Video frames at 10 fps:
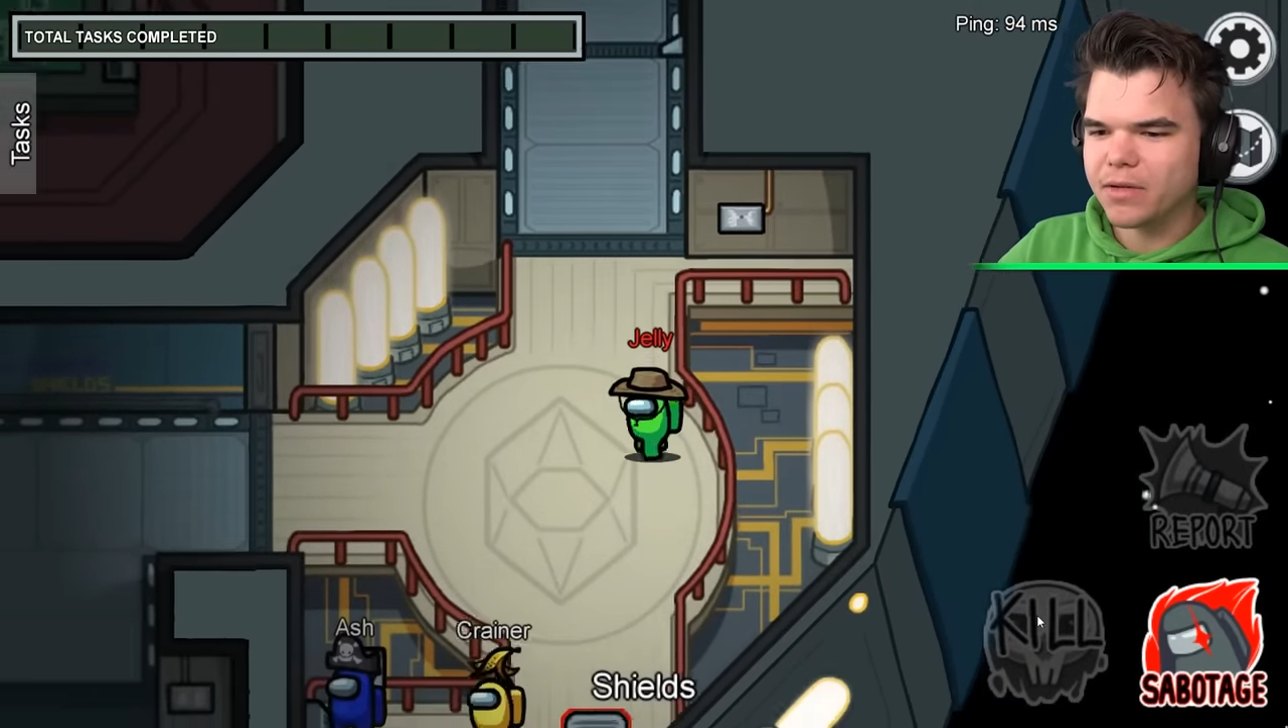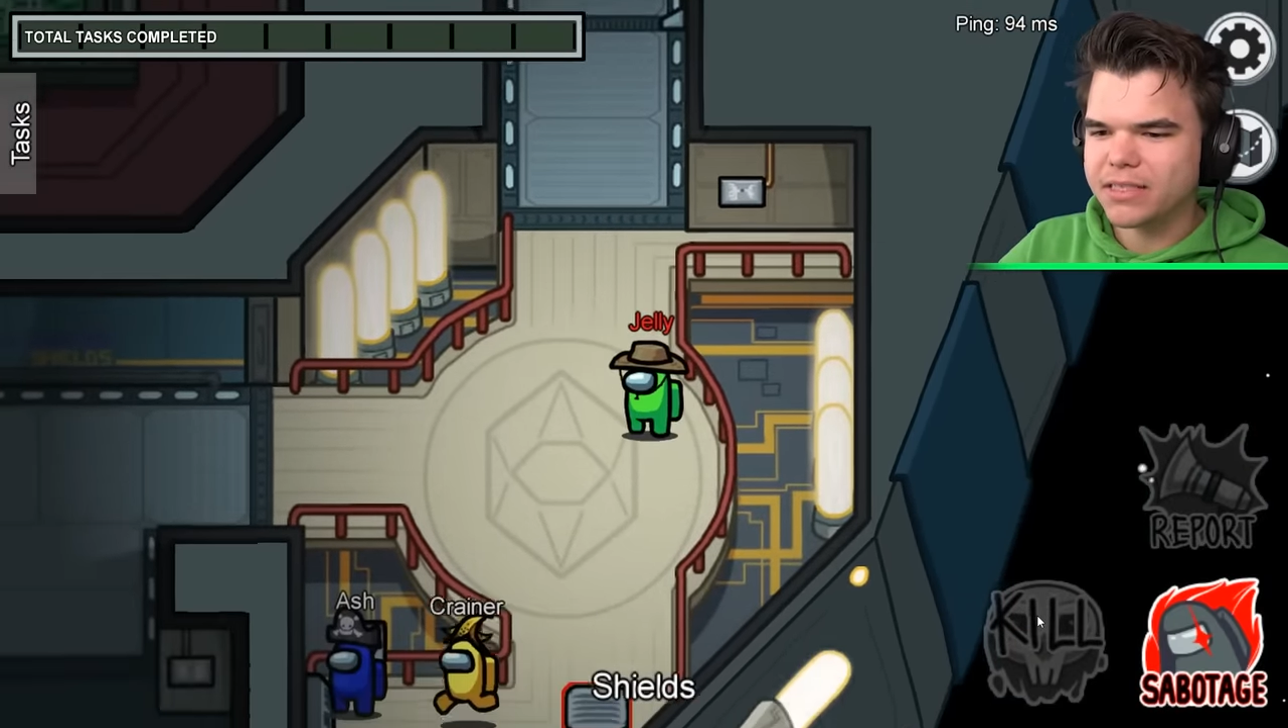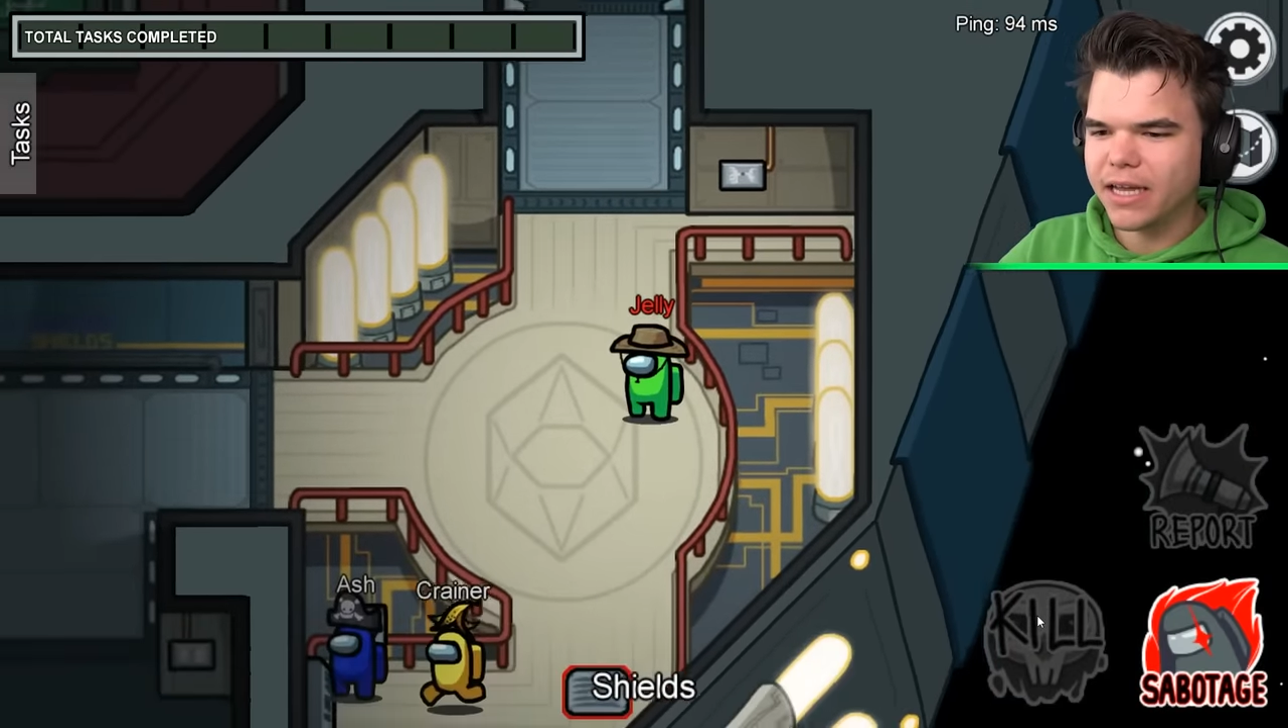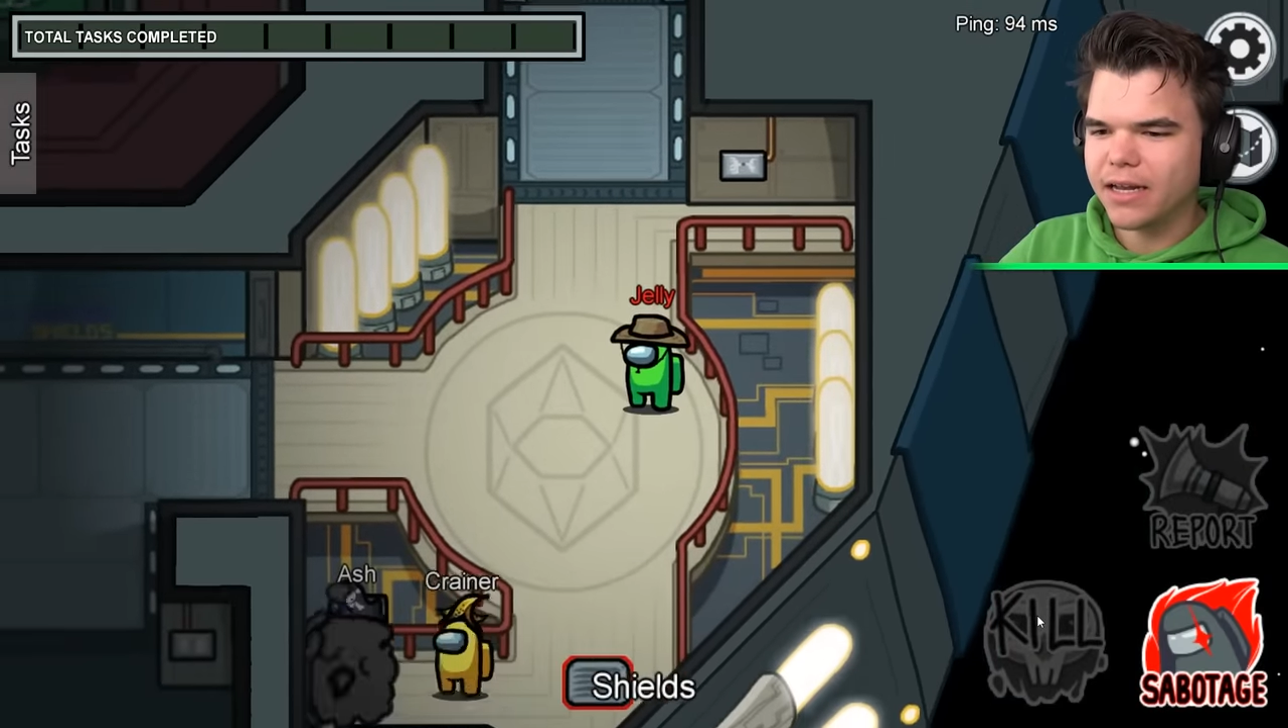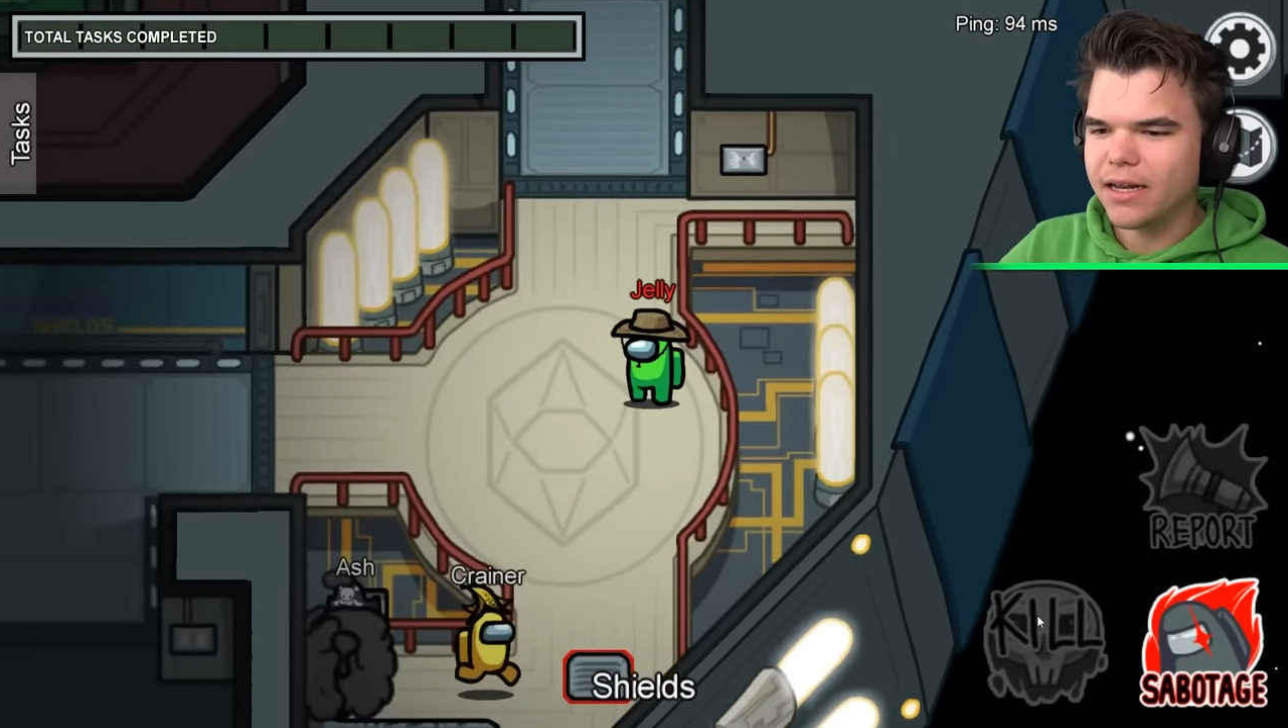wanna
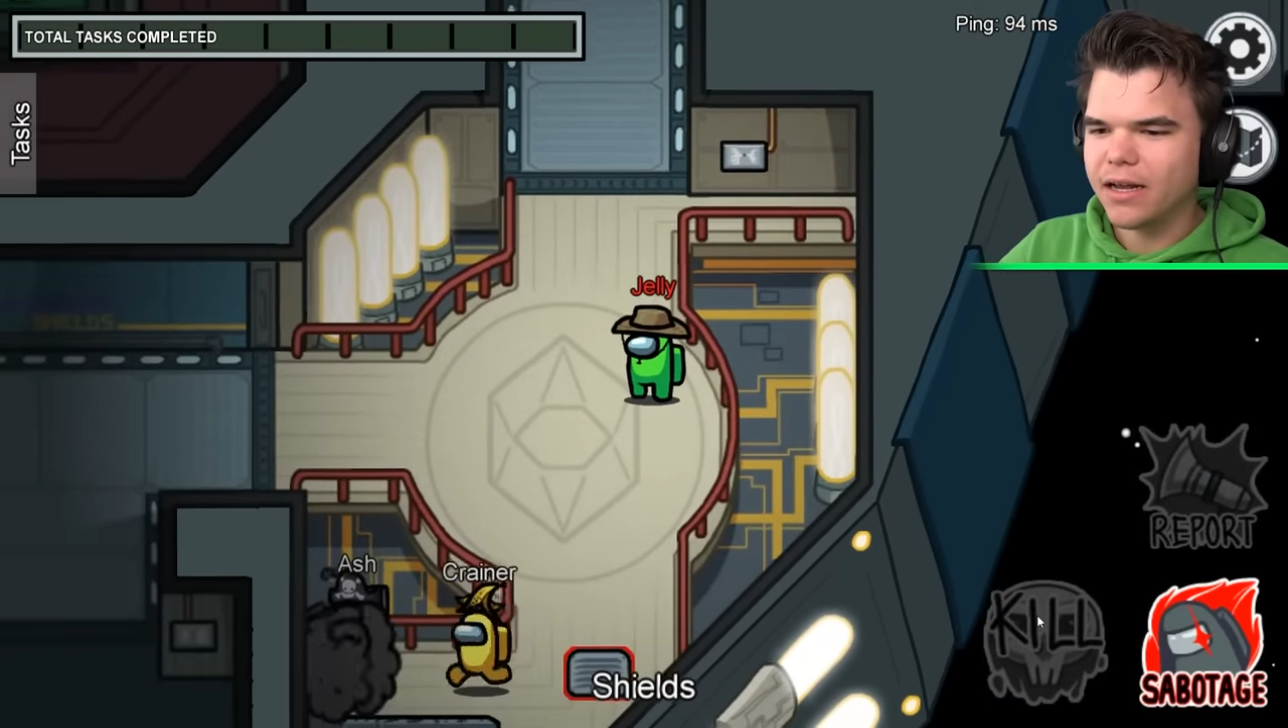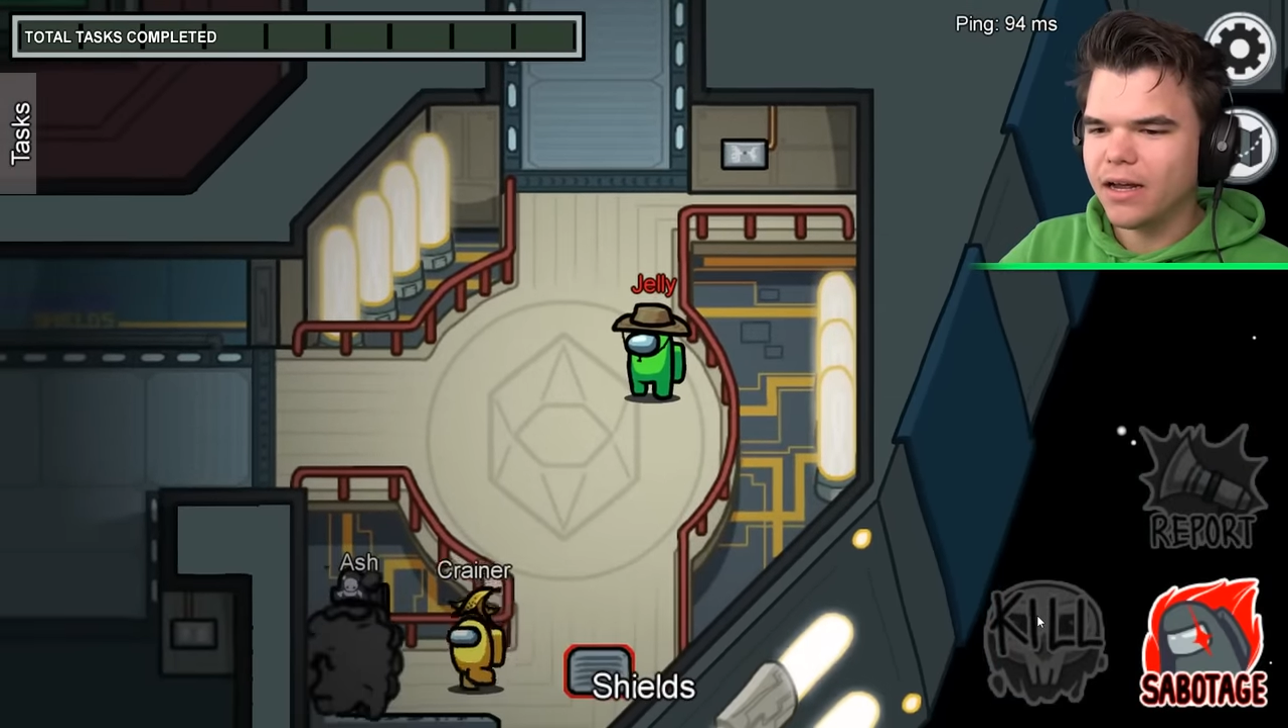see it.